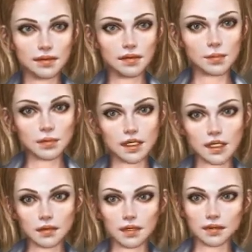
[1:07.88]
Do you
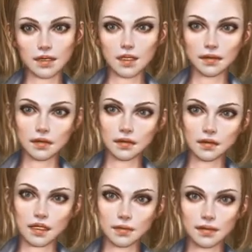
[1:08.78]
like an offer?
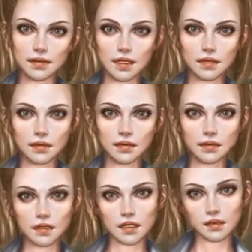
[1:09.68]
Please follow the
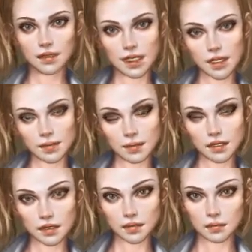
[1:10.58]
link in
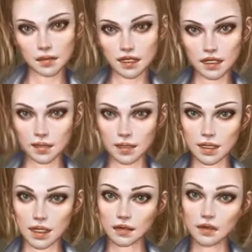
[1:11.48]
description or on the video
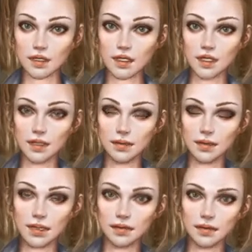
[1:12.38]
to view the details.